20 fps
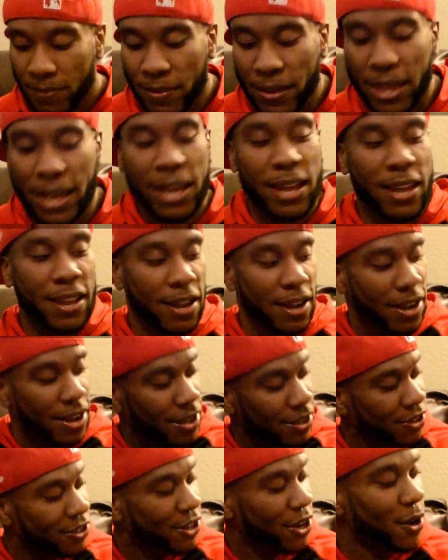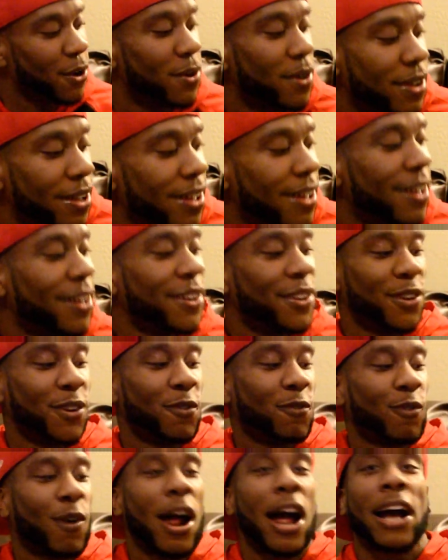And, you know, you're
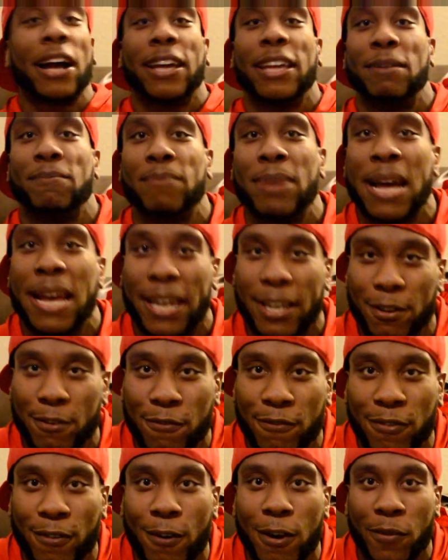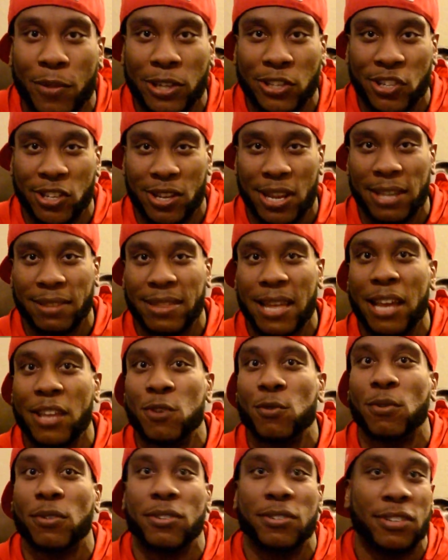rocking back and forth and shit like that. You
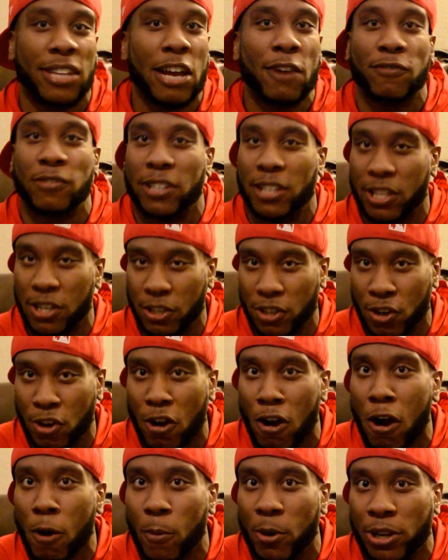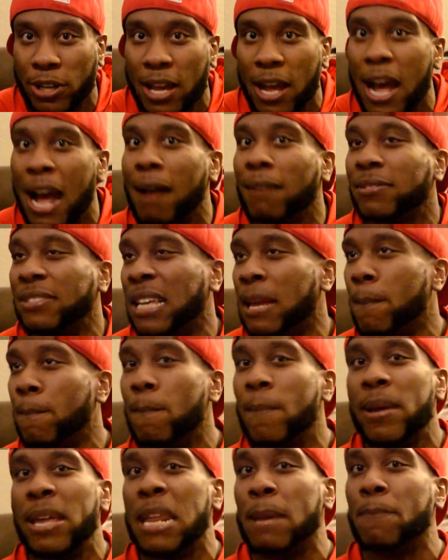can definitely get a good arm workout. I've seen
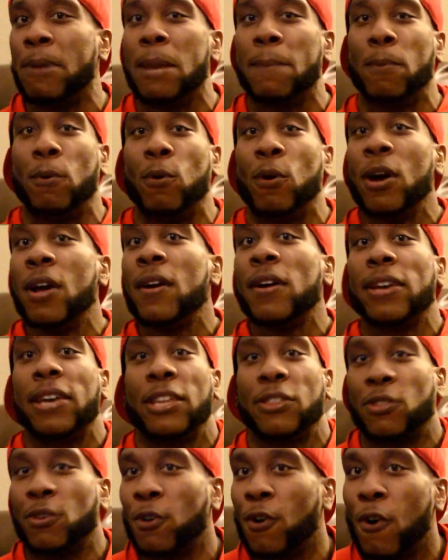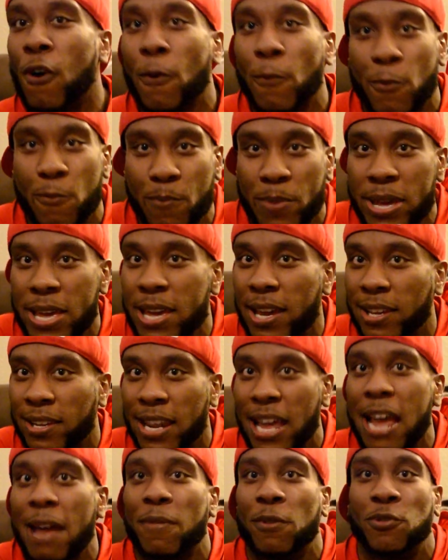many people get their arms big and they
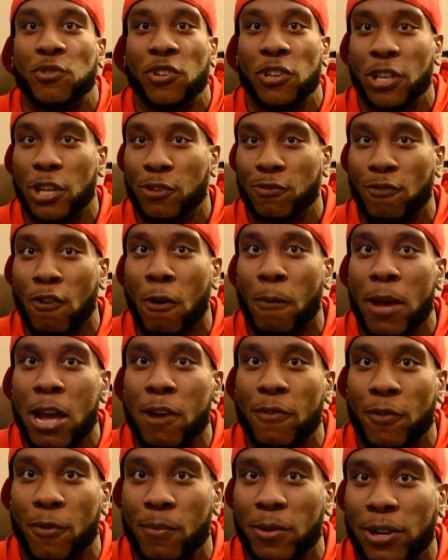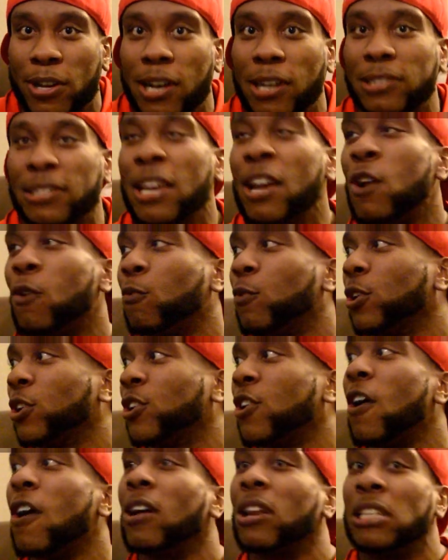have the shittiest form ever. Because
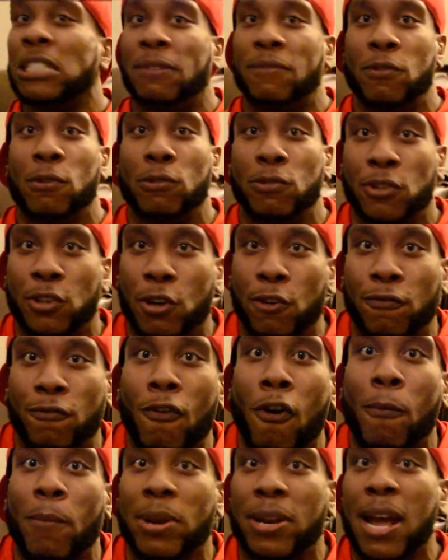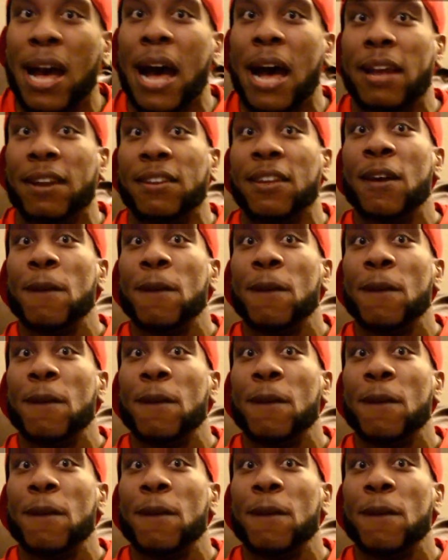regardless of using good form or not,